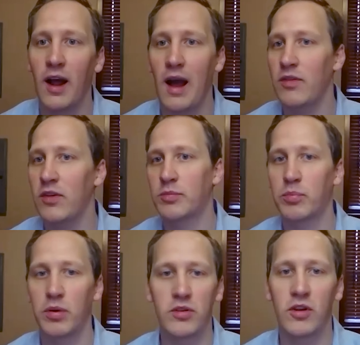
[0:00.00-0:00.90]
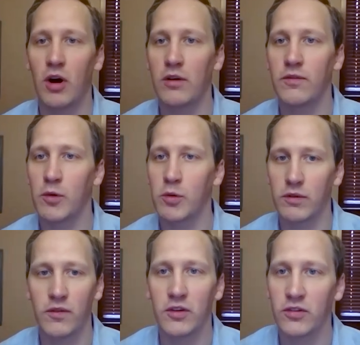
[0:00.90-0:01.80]
have this printed off or
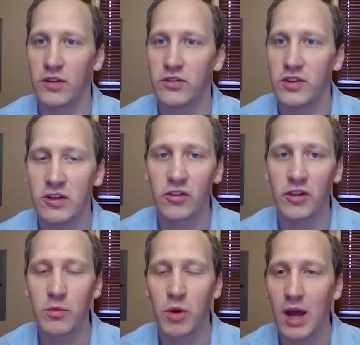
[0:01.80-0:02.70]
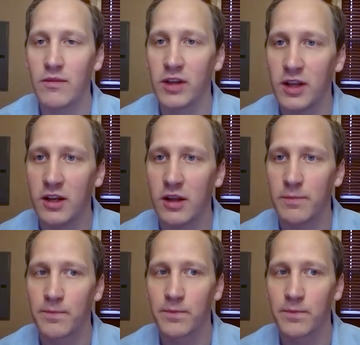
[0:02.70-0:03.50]
refer to this digitally, whatever you need it.